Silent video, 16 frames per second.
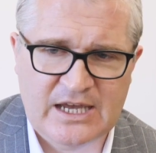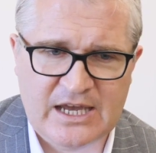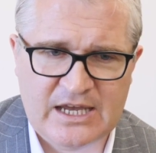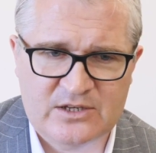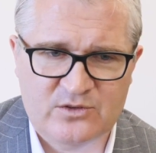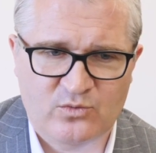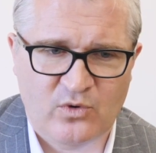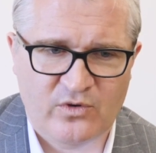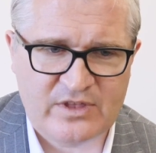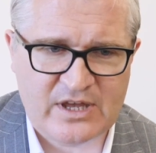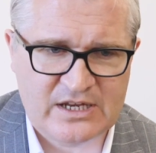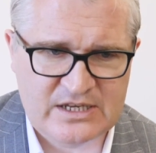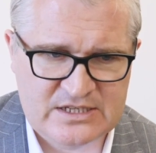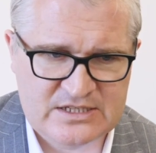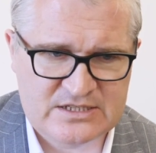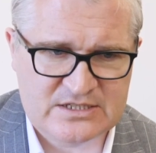And what
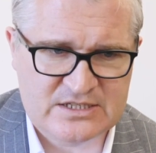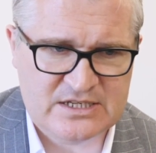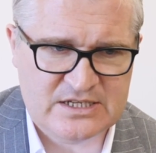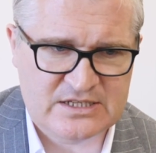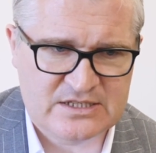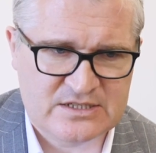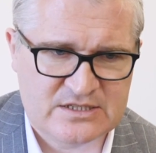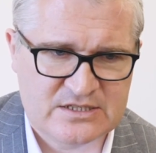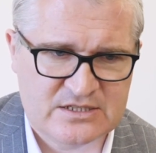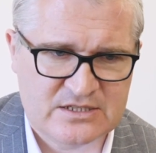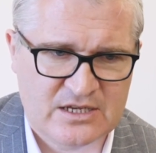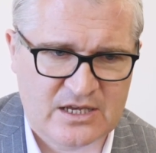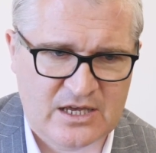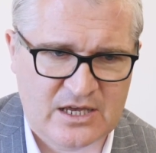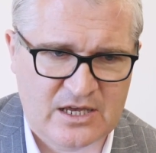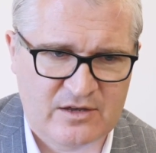that is, is
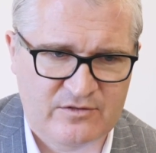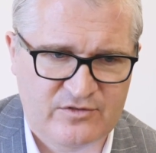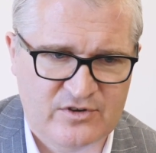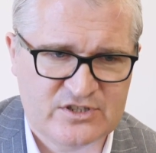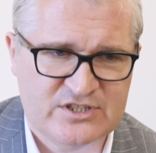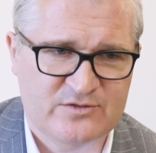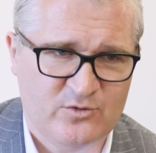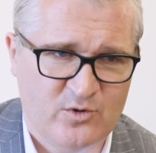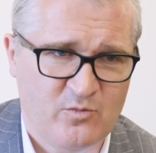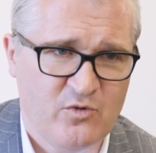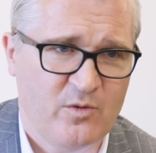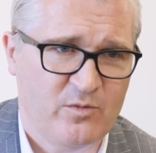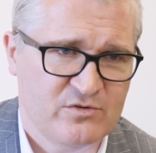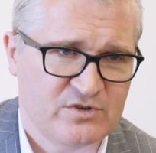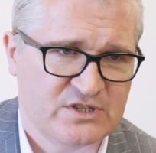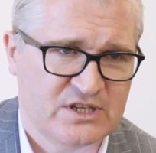uh, first of all, a
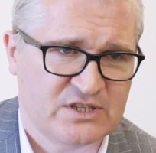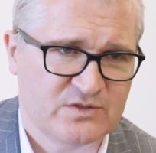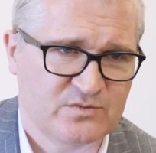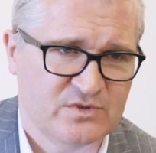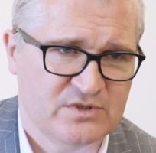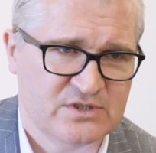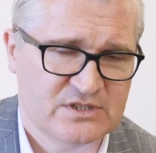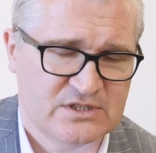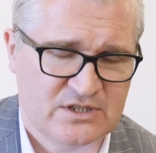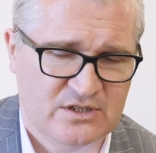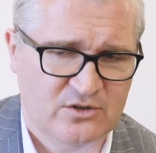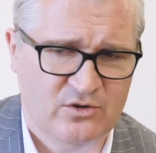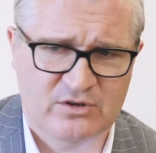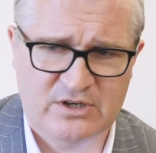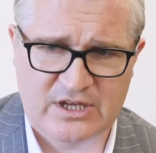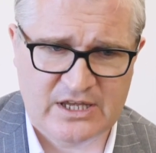proper assessment,
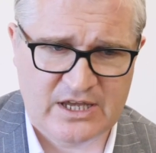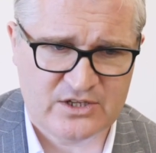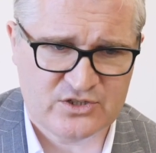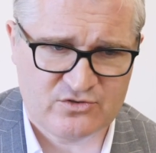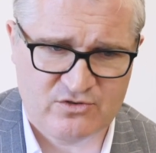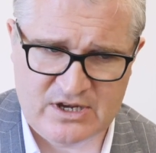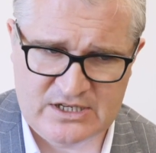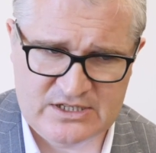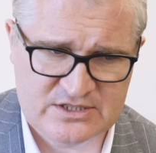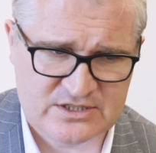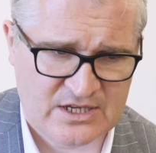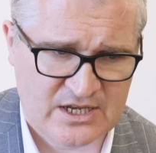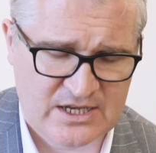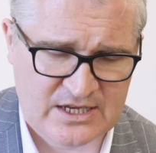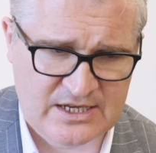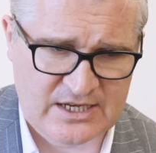long leg x rays.
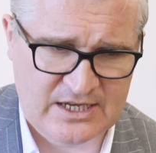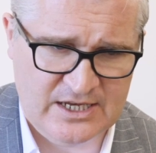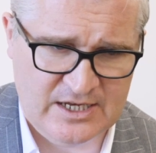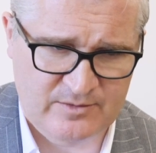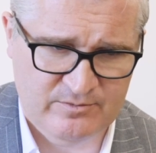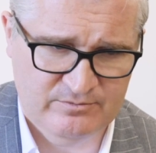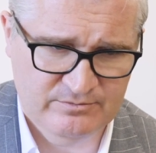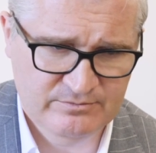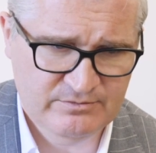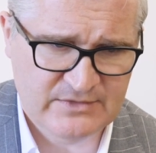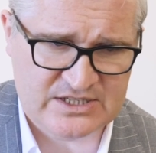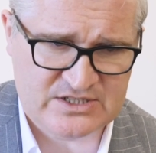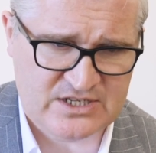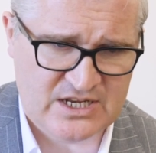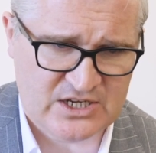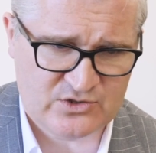Um,
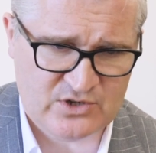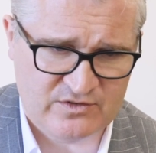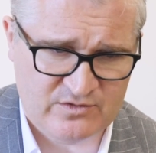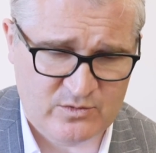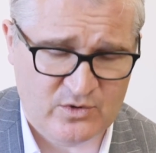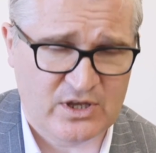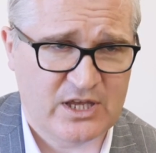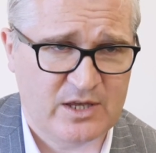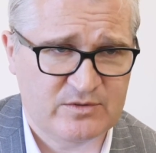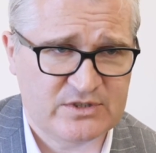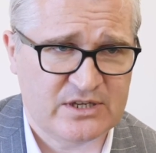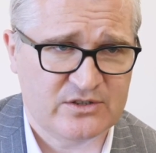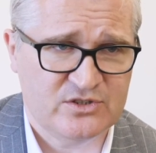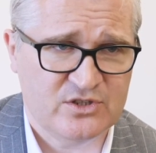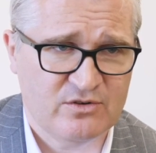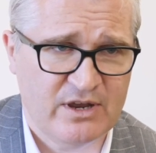that's an x ray from your hip
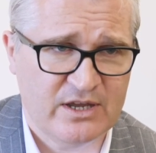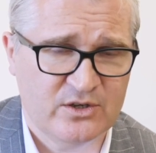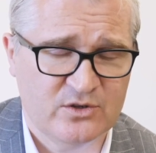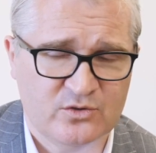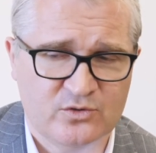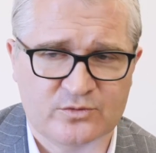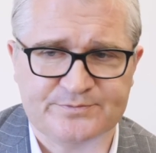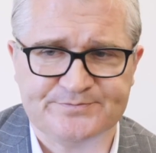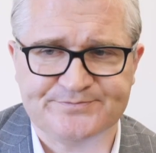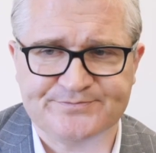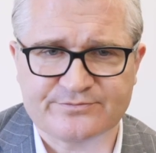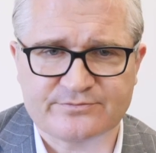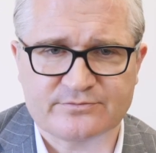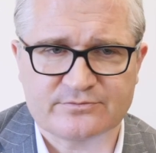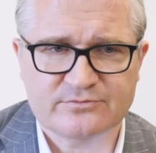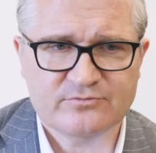down to your ankle.
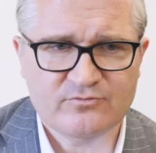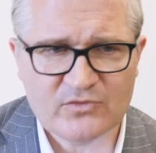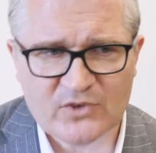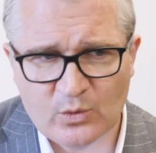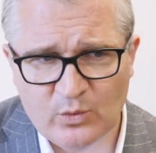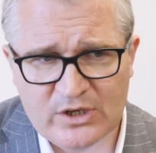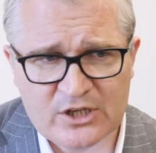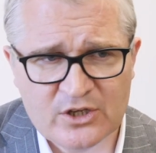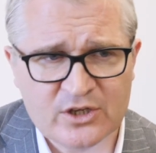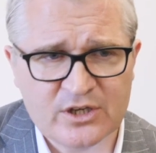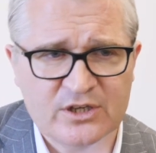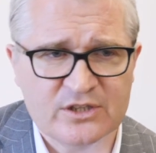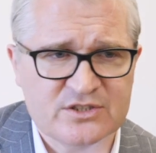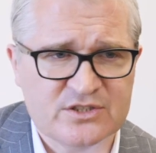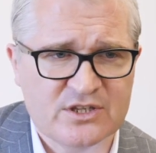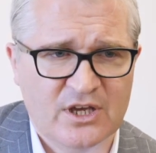We look
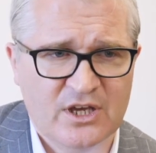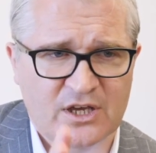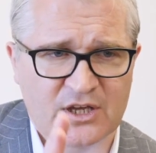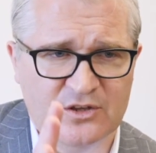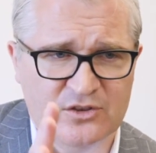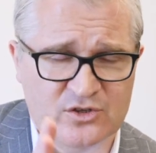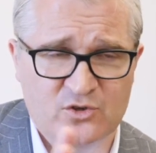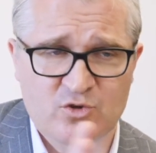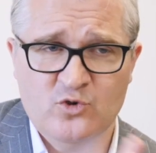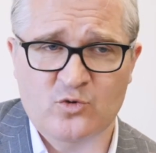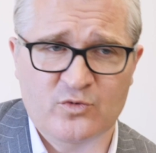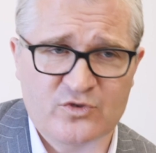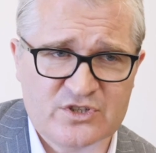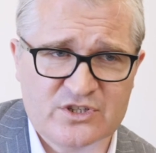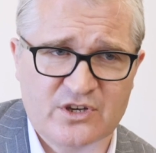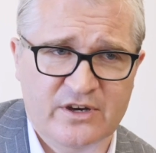at the
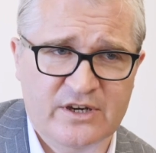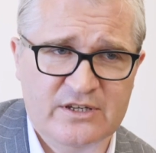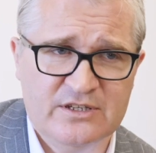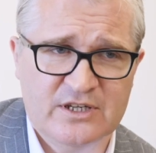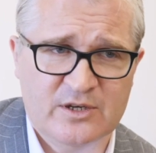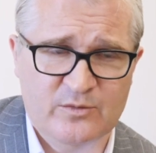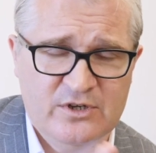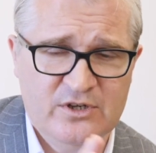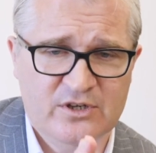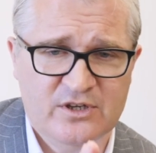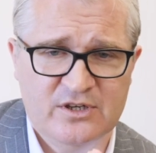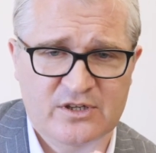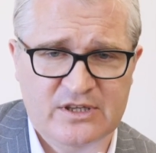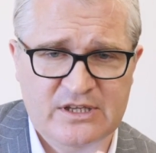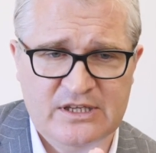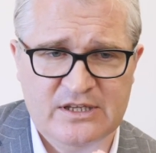normal side and we look
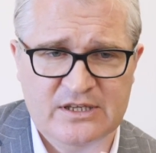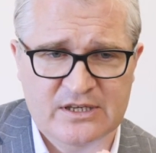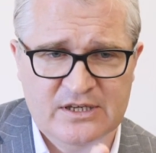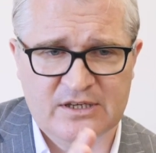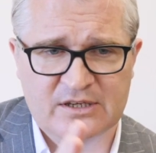at the